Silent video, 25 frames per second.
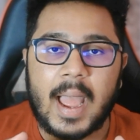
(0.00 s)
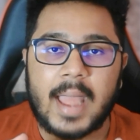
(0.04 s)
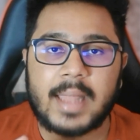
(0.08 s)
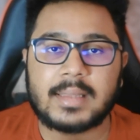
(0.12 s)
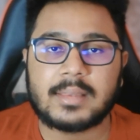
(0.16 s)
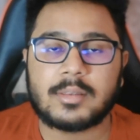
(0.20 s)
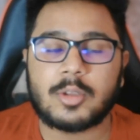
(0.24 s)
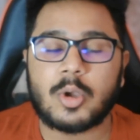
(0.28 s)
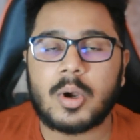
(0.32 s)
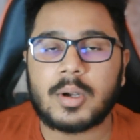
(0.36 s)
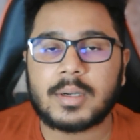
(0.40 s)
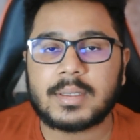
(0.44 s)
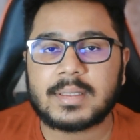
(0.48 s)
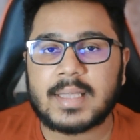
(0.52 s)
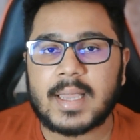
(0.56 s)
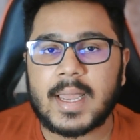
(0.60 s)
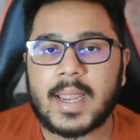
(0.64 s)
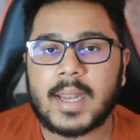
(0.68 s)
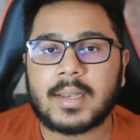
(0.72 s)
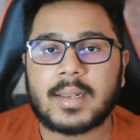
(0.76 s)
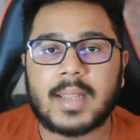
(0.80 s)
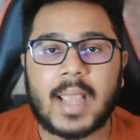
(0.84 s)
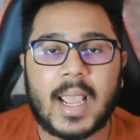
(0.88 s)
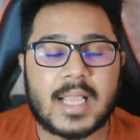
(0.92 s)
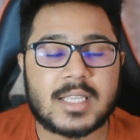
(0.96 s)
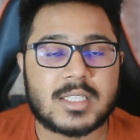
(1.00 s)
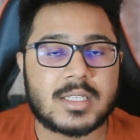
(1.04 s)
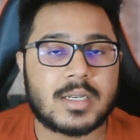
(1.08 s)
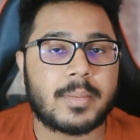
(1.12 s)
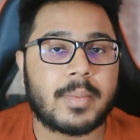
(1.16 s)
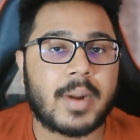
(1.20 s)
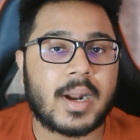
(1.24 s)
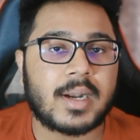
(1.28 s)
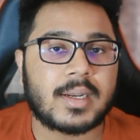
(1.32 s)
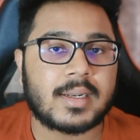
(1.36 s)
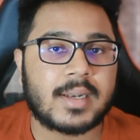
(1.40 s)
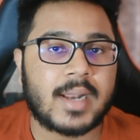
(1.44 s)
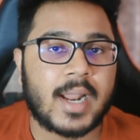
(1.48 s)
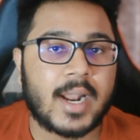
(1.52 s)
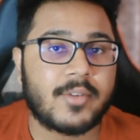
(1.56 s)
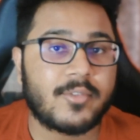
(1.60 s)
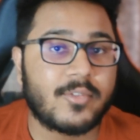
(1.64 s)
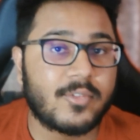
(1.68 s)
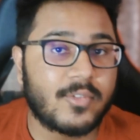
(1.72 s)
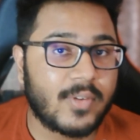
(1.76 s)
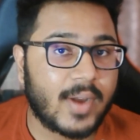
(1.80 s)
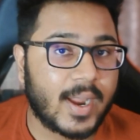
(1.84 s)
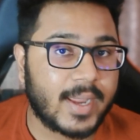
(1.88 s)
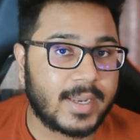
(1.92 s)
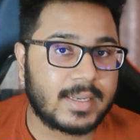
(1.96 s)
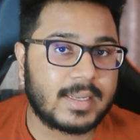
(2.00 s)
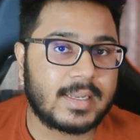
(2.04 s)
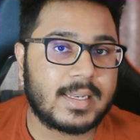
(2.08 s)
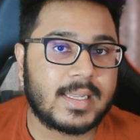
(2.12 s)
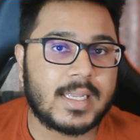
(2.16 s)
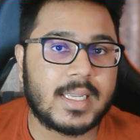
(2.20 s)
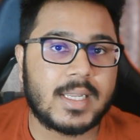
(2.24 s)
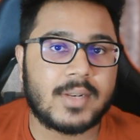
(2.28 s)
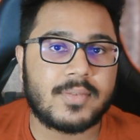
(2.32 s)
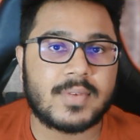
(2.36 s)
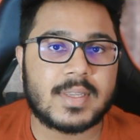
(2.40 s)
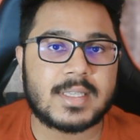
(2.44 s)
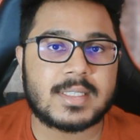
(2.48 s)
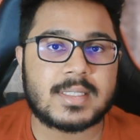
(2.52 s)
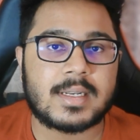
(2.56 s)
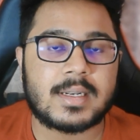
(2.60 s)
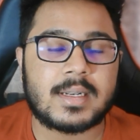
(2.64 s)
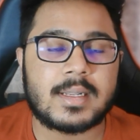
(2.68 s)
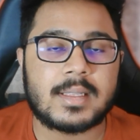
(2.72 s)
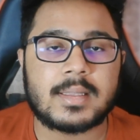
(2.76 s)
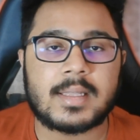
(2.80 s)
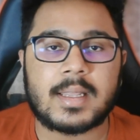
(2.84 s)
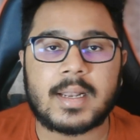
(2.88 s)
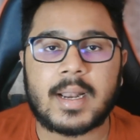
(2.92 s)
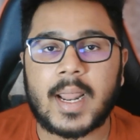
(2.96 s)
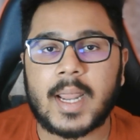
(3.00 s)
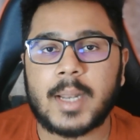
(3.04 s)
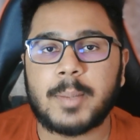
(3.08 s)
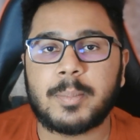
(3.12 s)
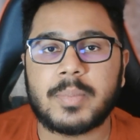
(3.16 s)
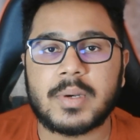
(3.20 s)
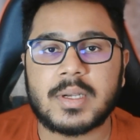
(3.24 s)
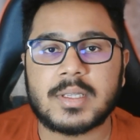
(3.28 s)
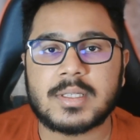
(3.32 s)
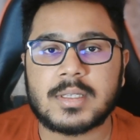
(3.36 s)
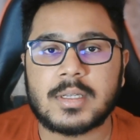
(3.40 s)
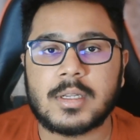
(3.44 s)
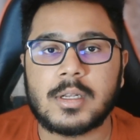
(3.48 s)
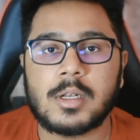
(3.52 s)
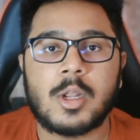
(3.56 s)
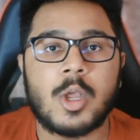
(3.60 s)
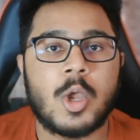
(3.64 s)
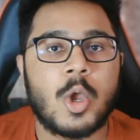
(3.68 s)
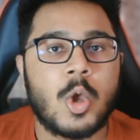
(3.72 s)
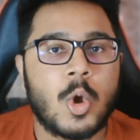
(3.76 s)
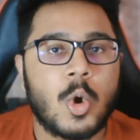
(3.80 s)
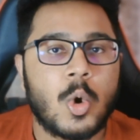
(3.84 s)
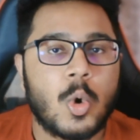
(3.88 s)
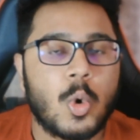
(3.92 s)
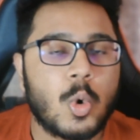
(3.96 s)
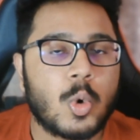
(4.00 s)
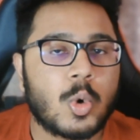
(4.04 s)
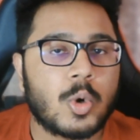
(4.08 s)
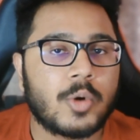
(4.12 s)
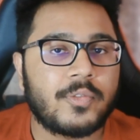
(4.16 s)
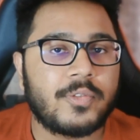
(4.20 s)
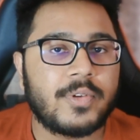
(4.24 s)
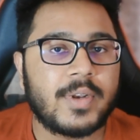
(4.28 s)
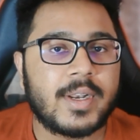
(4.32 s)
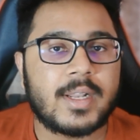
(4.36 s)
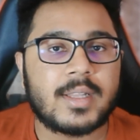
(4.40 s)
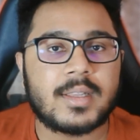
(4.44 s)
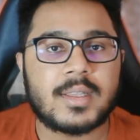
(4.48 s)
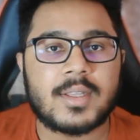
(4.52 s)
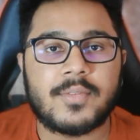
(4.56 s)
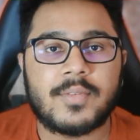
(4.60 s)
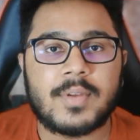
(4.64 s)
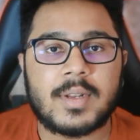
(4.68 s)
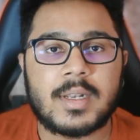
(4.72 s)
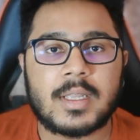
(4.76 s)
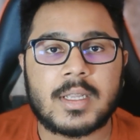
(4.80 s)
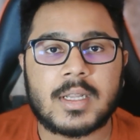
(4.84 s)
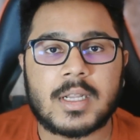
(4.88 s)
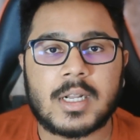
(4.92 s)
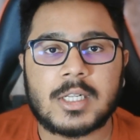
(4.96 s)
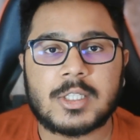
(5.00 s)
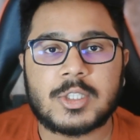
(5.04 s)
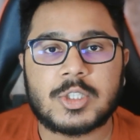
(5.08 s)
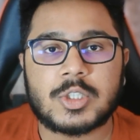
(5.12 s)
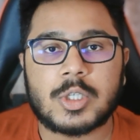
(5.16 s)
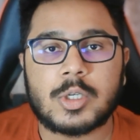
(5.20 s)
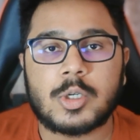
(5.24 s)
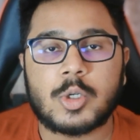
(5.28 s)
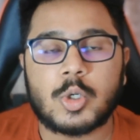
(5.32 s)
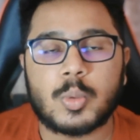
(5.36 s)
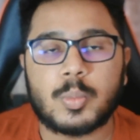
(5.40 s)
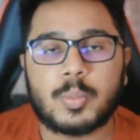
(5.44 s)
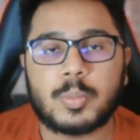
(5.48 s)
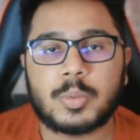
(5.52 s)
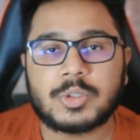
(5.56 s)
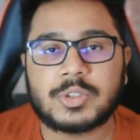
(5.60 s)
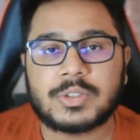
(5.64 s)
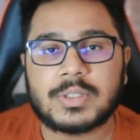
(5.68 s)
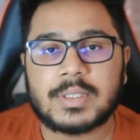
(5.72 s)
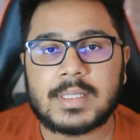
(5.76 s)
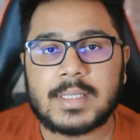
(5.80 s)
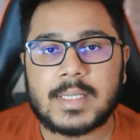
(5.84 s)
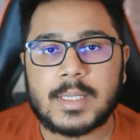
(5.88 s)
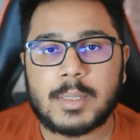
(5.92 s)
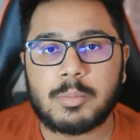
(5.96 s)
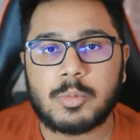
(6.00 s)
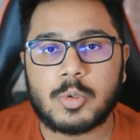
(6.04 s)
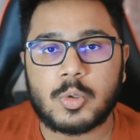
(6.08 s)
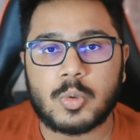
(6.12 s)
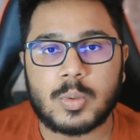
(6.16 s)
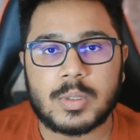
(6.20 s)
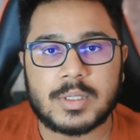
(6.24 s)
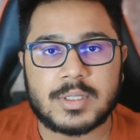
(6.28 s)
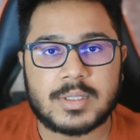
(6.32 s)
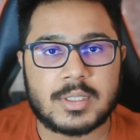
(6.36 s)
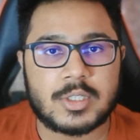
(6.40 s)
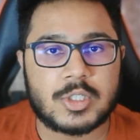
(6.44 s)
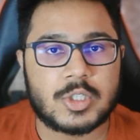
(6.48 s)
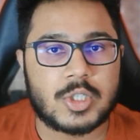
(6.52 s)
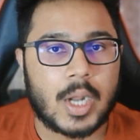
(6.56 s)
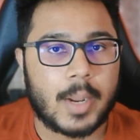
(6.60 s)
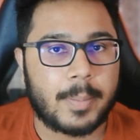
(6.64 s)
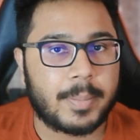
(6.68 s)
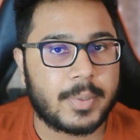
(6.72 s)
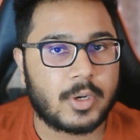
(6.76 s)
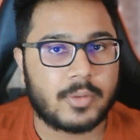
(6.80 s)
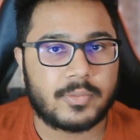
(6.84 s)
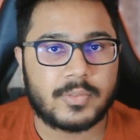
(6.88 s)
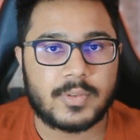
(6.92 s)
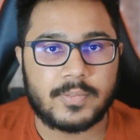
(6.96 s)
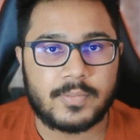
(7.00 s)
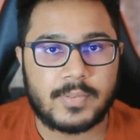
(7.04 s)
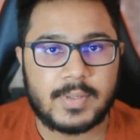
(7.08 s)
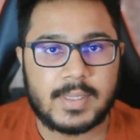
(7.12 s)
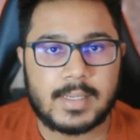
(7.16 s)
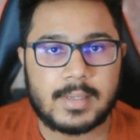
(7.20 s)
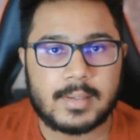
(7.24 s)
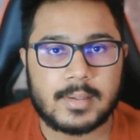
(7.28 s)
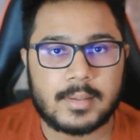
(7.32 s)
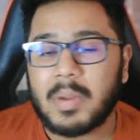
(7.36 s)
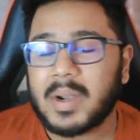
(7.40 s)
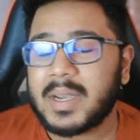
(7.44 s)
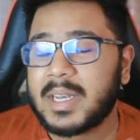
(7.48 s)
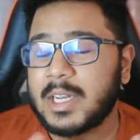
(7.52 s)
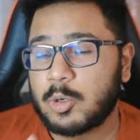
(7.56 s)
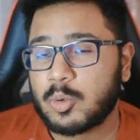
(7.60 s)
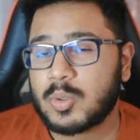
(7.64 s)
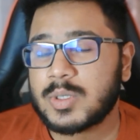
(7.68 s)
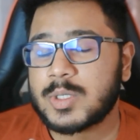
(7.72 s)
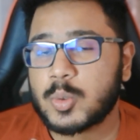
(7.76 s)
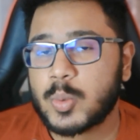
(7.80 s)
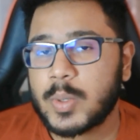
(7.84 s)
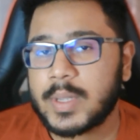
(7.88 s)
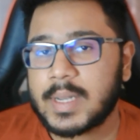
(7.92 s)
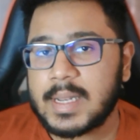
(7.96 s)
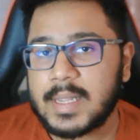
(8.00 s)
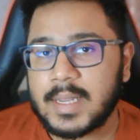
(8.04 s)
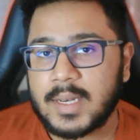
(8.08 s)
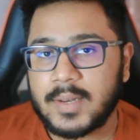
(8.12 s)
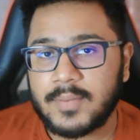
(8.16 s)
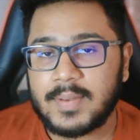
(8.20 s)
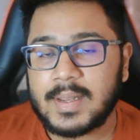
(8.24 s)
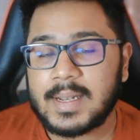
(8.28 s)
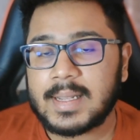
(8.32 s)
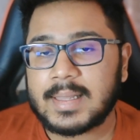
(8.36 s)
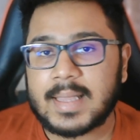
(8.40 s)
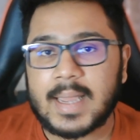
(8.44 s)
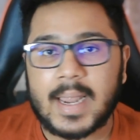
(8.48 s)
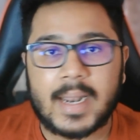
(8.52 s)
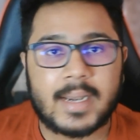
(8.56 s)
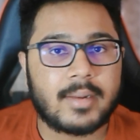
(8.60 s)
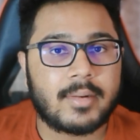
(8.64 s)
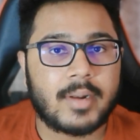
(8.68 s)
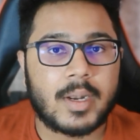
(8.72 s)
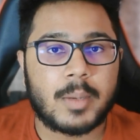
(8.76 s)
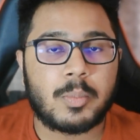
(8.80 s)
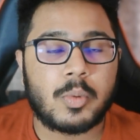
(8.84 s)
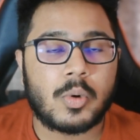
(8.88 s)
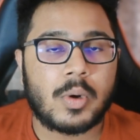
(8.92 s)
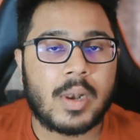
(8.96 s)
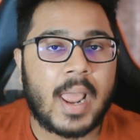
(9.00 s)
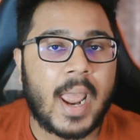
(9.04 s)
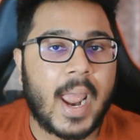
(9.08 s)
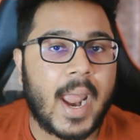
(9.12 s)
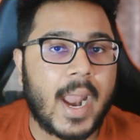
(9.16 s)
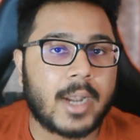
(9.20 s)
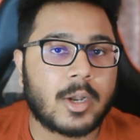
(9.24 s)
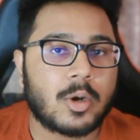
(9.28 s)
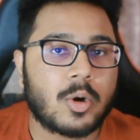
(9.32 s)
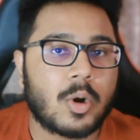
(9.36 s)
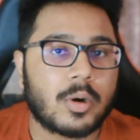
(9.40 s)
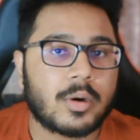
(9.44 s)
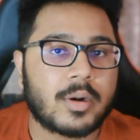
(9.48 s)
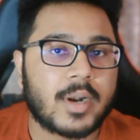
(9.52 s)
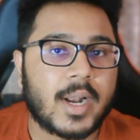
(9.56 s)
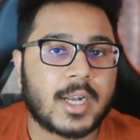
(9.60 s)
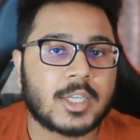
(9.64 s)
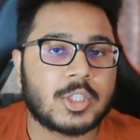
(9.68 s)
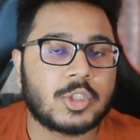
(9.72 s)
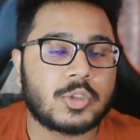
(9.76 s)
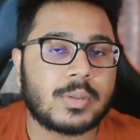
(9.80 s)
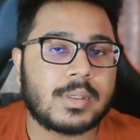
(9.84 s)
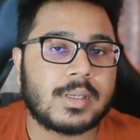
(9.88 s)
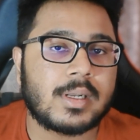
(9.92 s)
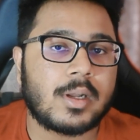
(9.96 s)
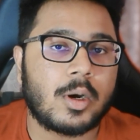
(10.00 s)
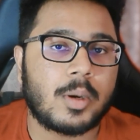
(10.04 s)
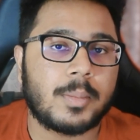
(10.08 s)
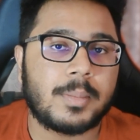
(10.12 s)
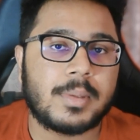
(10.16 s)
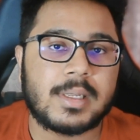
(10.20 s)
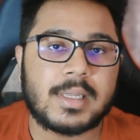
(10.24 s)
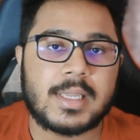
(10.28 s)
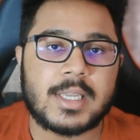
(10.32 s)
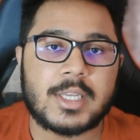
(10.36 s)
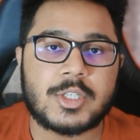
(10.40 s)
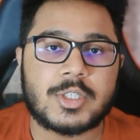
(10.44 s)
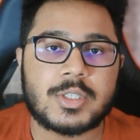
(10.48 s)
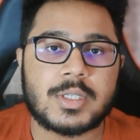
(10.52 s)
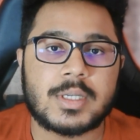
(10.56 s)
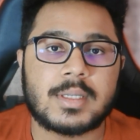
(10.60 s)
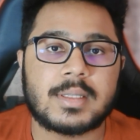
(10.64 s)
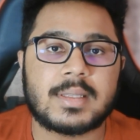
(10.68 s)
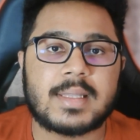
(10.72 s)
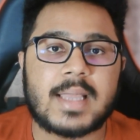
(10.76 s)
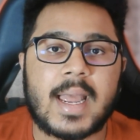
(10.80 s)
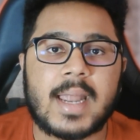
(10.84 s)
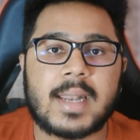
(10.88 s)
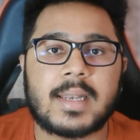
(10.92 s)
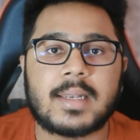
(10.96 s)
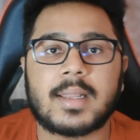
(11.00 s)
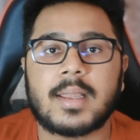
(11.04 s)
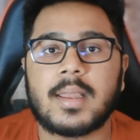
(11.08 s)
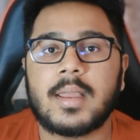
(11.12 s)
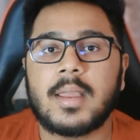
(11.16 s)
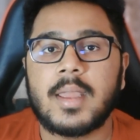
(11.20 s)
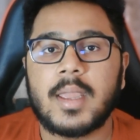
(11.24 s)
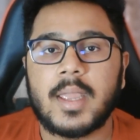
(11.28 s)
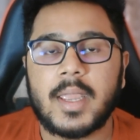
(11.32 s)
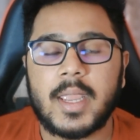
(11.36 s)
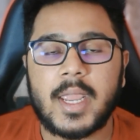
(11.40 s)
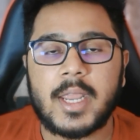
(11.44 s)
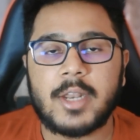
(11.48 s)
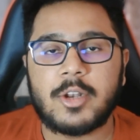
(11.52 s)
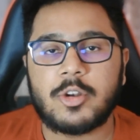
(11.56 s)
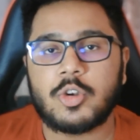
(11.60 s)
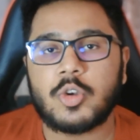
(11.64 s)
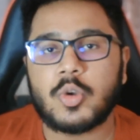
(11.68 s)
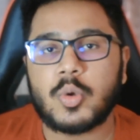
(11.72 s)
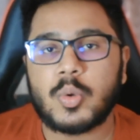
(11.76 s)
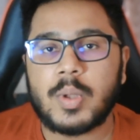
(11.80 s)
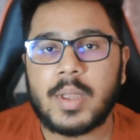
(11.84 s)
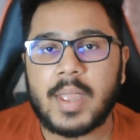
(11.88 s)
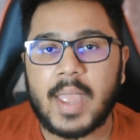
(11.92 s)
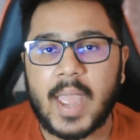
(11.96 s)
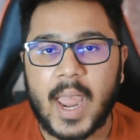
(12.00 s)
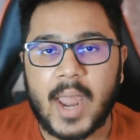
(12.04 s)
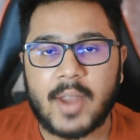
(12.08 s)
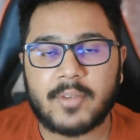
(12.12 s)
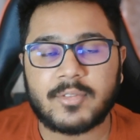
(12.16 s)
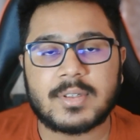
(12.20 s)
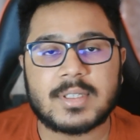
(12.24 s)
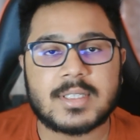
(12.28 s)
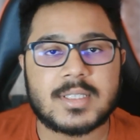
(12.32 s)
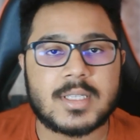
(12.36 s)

I thought that Aston Martin had finally invested in the right personnel who could feed in the winning culture to push the team towards the sharp end of the field. But it was quickly revealed that Red Bull had contractual obligation that Adrian Newey, after